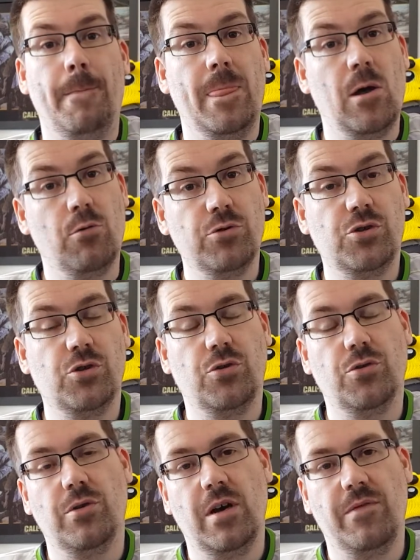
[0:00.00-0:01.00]

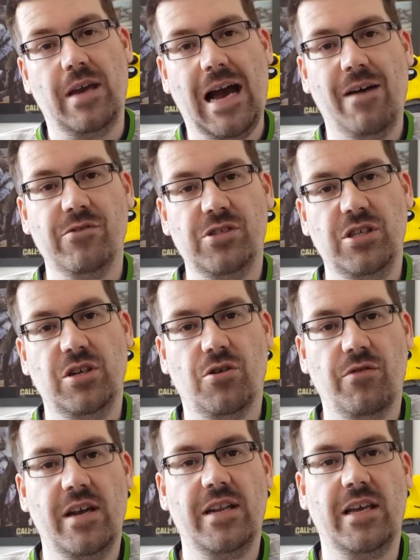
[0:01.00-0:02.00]
Also, if you haven't seen it
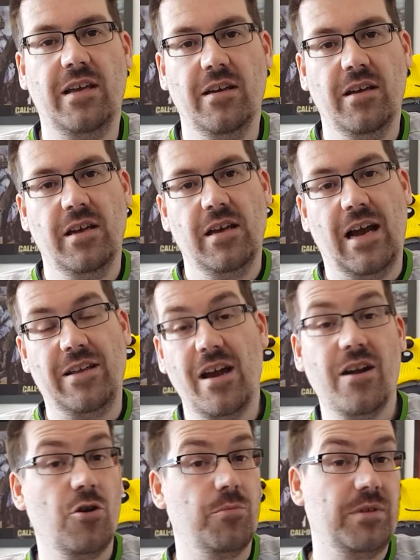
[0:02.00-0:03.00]
already, and you're
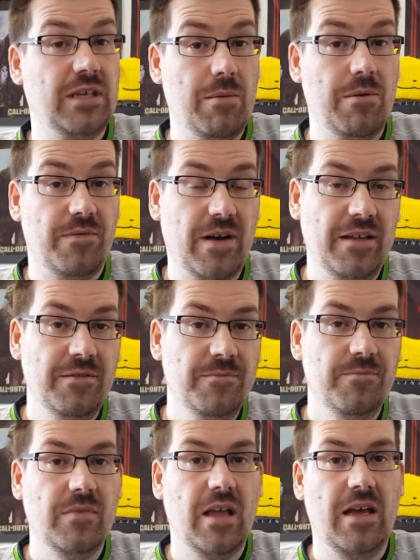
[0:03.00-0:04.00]
an Optic Gaming fan,
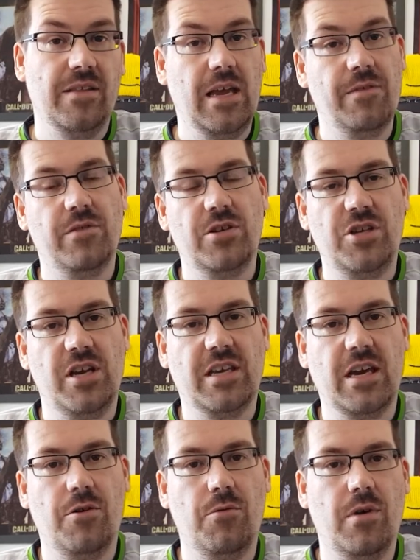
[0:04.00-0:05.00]
definitely check
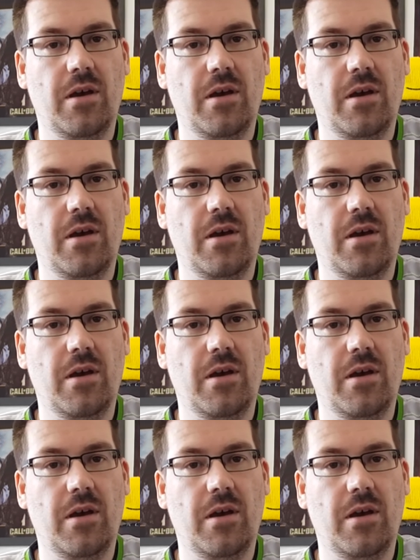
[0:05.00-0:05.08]
out